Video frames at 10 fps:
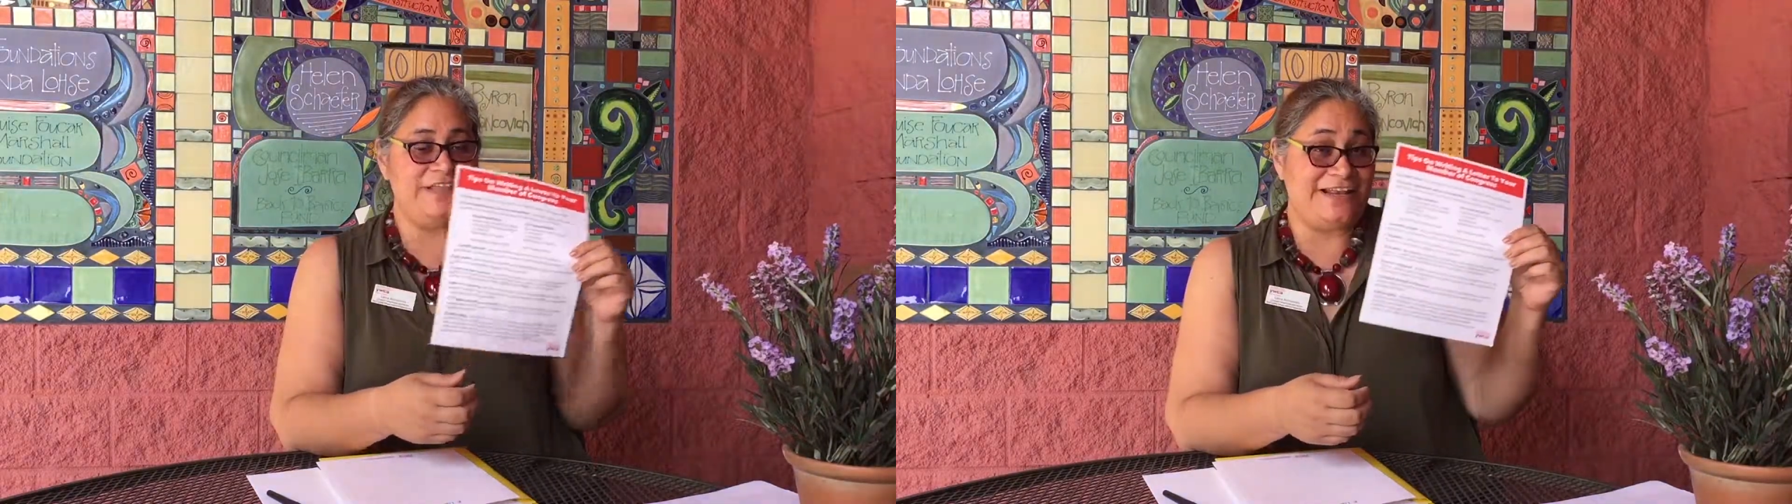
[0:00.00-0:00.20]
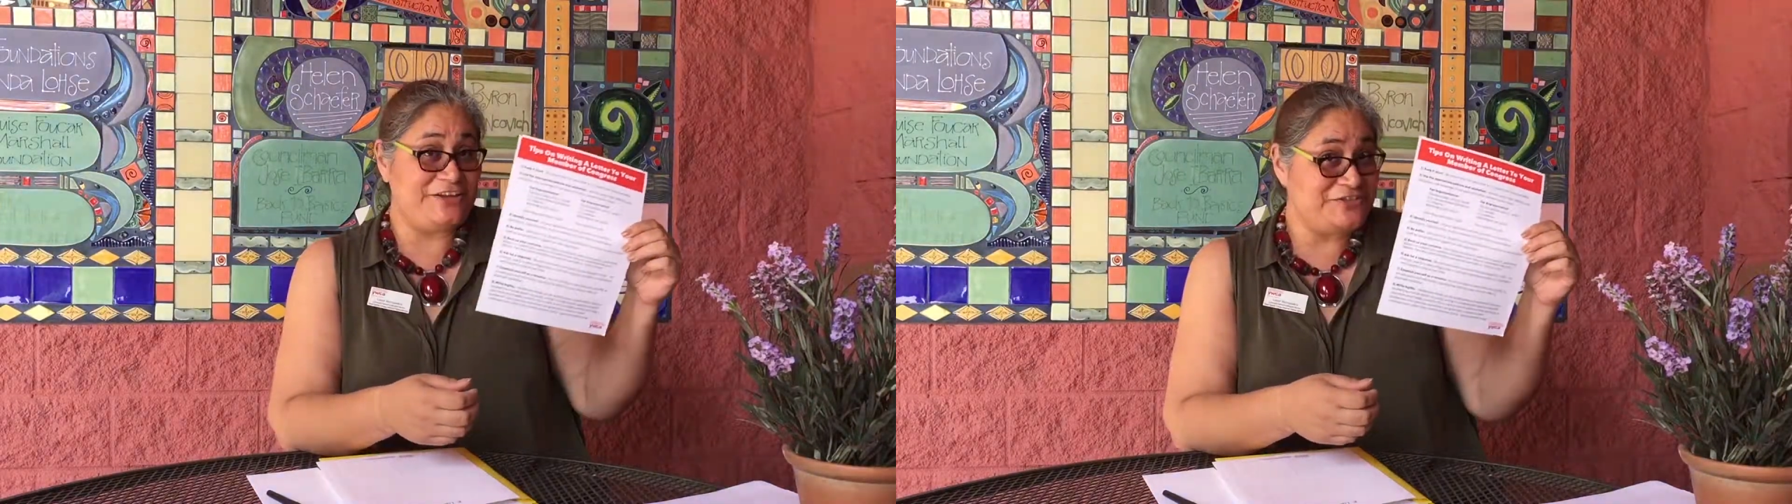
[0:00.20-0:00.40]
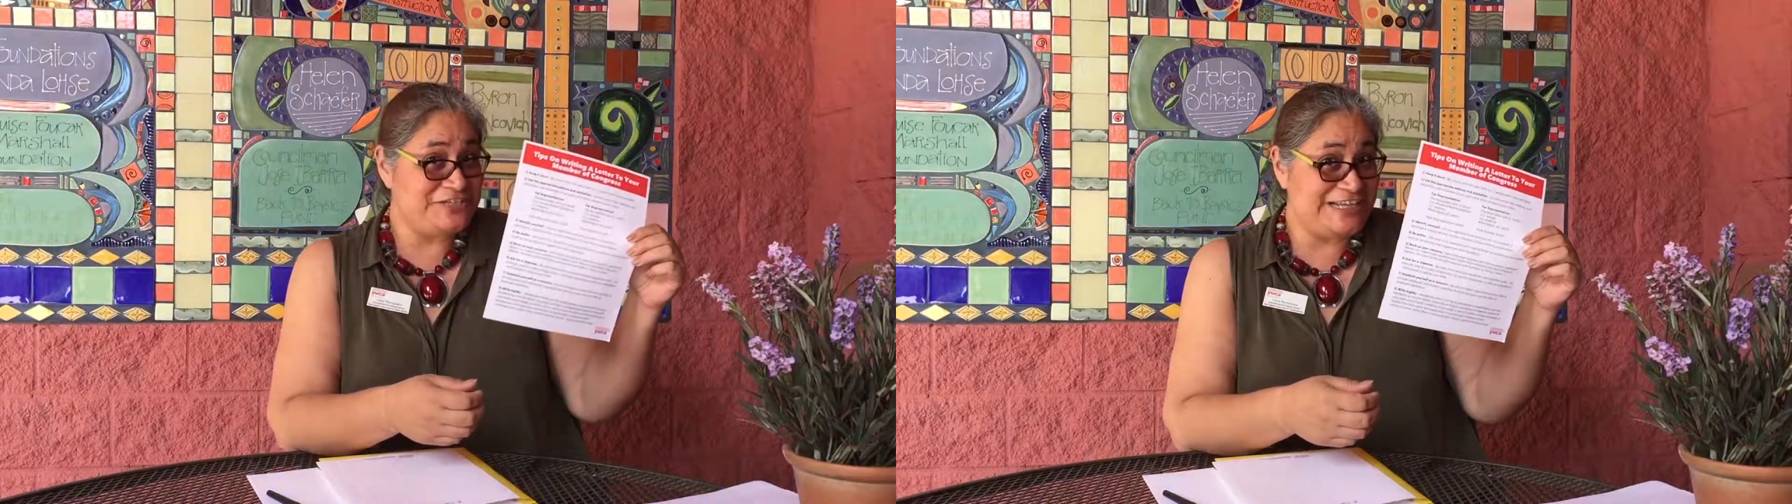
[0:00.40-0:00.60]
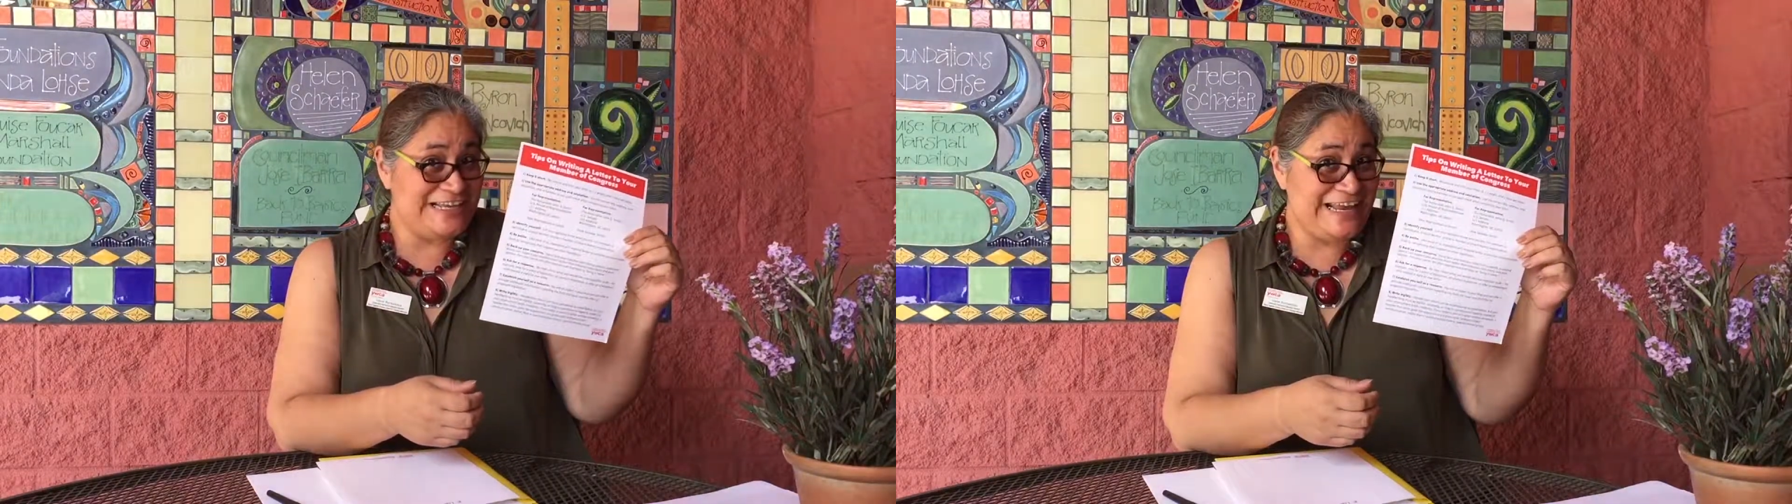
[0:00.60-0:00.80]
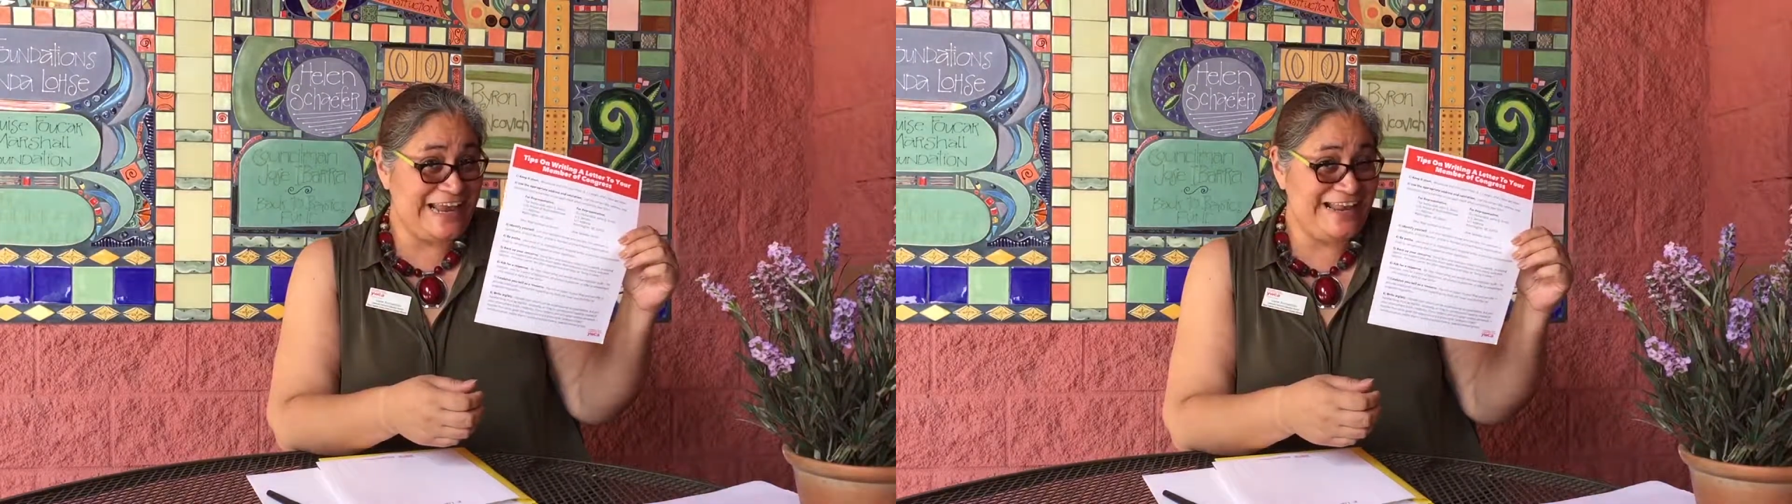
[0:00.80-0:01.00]
Thank you,
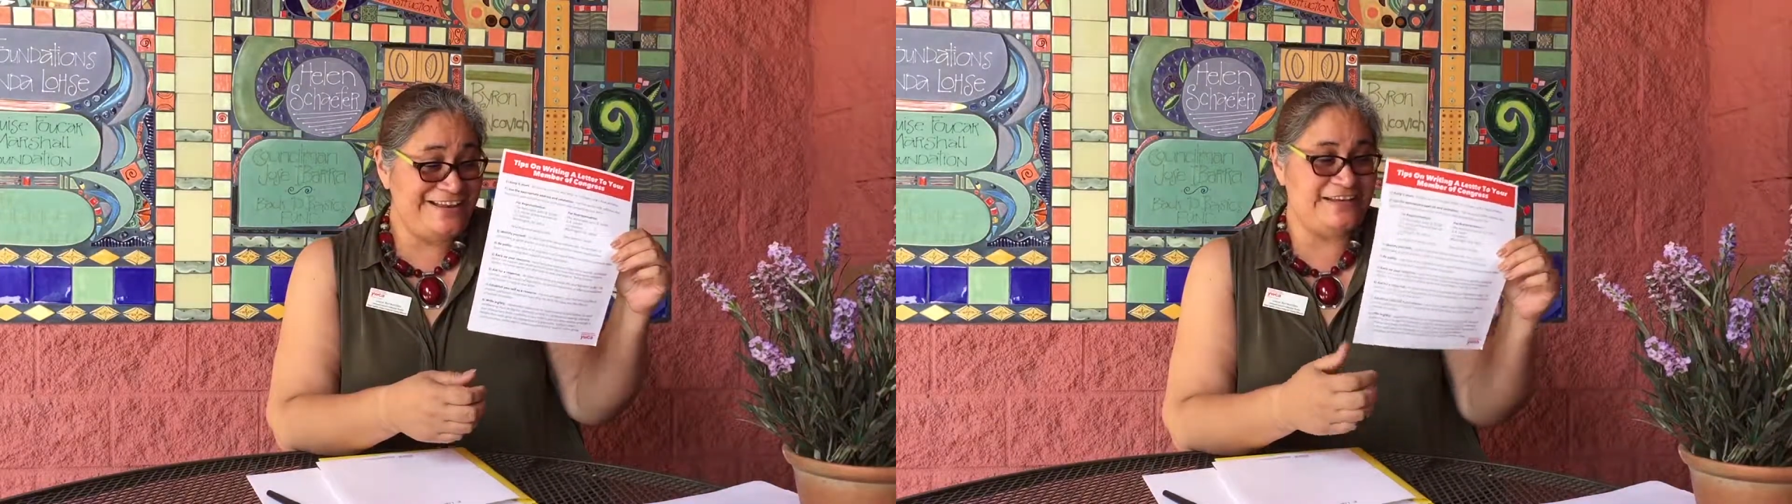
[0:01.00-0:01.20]
Jillian,